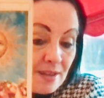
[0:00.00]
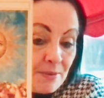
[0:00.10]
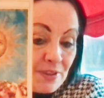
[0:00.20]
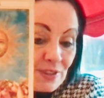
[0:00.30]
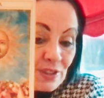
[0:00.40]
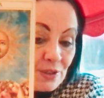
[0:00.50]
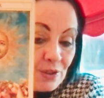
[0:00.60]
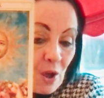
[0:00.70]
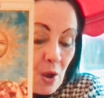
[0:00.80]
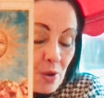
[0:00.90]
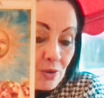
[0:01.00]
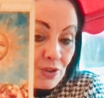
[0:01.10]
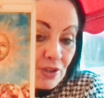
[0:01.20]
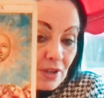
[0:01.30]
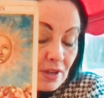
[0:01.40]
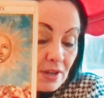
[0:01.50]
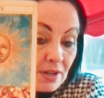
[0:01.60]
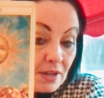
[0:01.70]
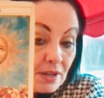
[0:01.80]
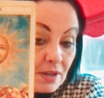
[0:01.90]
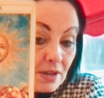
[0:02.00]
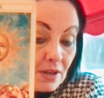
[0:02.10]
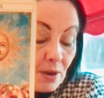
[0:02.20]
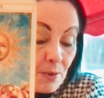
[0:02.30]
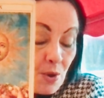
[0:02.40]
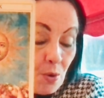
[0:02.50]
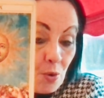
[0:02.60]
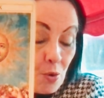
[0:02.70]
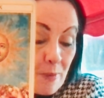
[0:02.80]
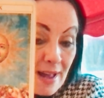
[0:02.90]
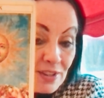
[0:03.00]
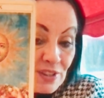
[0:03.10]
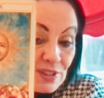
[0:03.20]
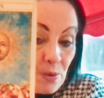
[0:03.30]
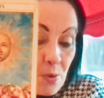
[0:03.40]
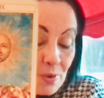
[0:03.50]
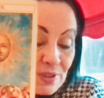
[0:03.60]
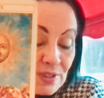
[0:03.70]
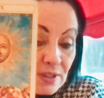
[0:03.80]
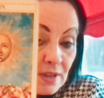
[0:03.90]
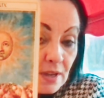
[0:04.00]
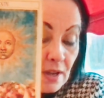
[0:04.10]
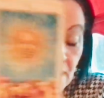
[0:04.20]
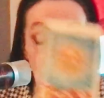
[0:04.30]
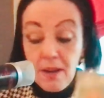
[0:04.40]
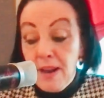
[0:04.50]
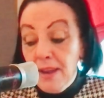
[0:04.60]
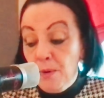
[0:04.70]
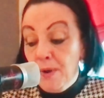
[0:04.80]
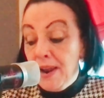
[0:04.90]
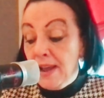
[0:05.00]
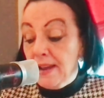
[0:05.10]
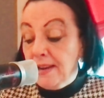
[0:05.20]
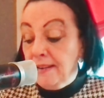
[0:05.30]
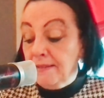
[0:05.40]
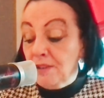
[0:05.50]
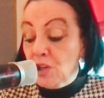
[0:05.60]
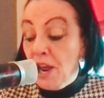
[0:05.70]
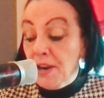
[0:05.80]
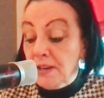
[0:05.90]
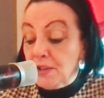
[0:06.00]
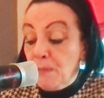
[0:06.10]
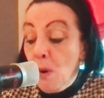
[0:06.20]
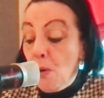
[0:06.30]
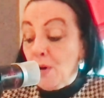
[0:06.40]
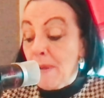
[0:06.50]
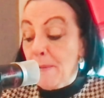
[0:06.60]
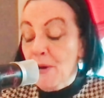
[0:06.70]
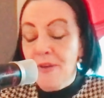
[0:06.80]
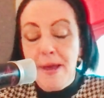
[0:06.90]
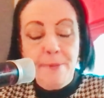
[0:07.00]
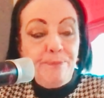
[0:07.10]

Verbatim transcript: with the sun card. We all go back to source. Like when I channeled Paul, my brother,